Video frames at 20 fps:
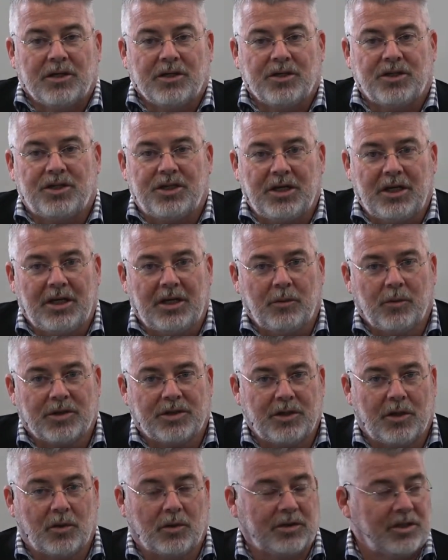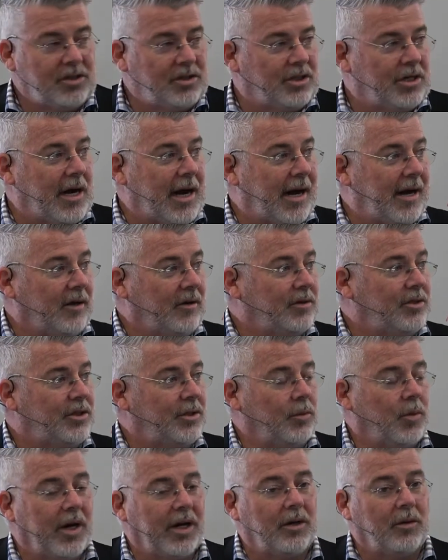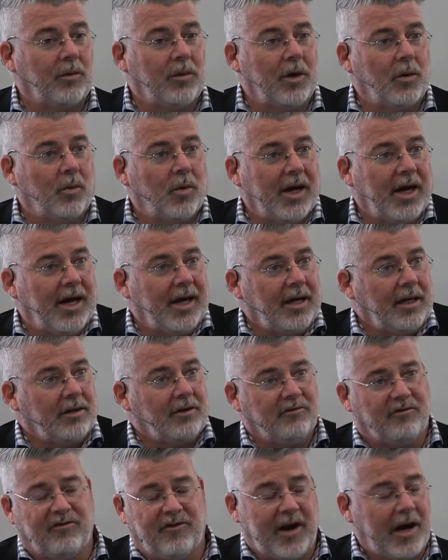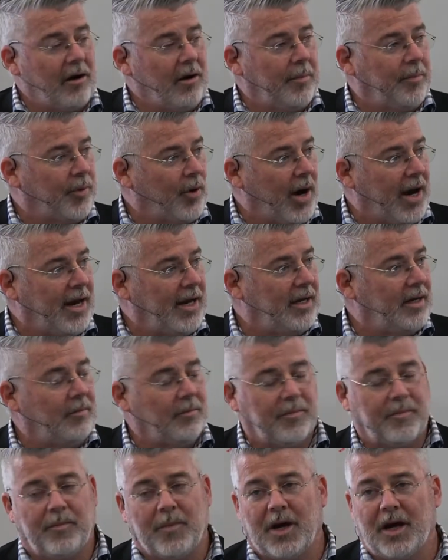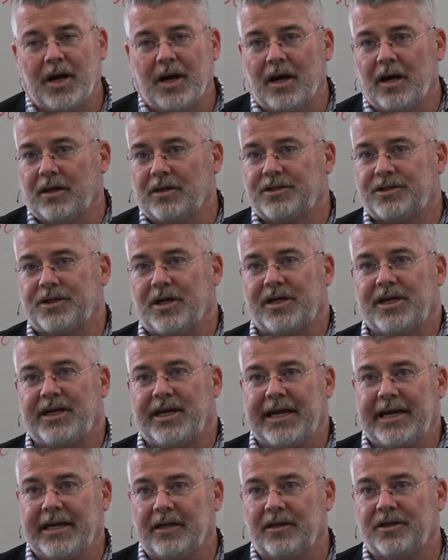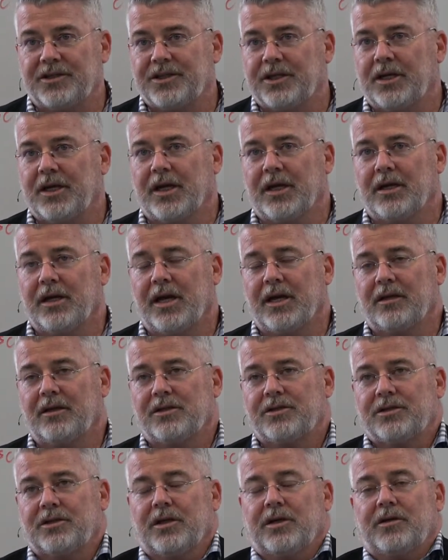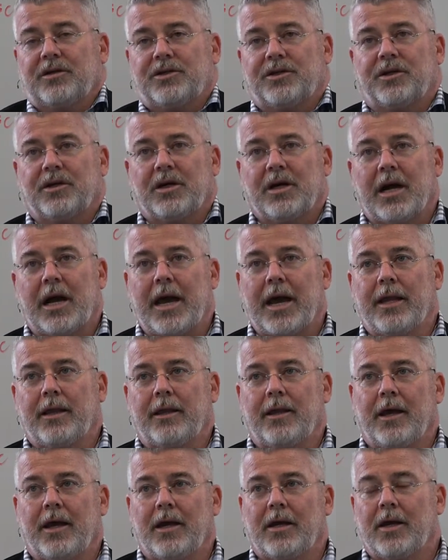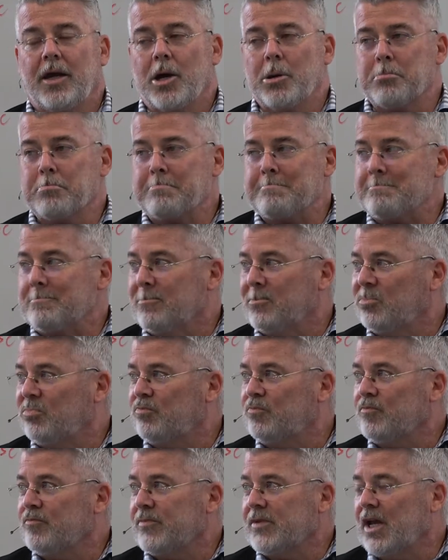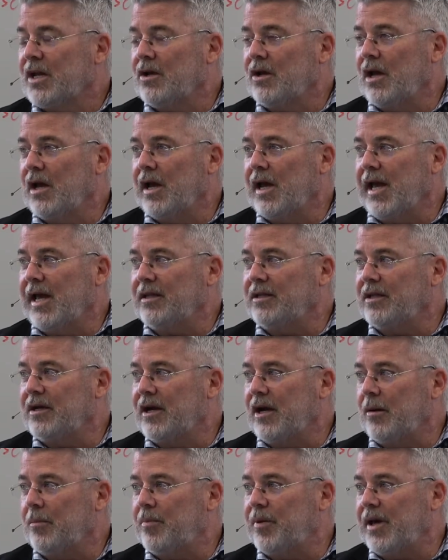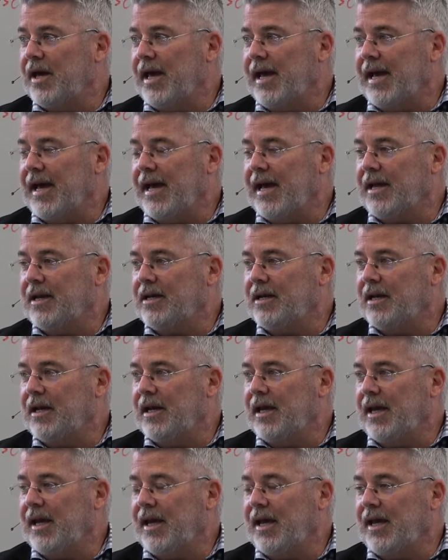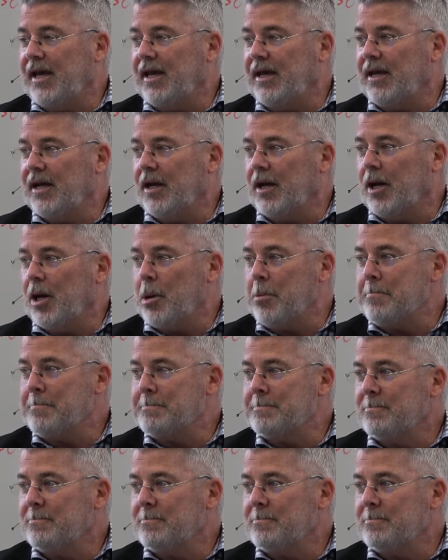She was the oldest child. She went away, very bright, studied English and English literature, and then ended up at the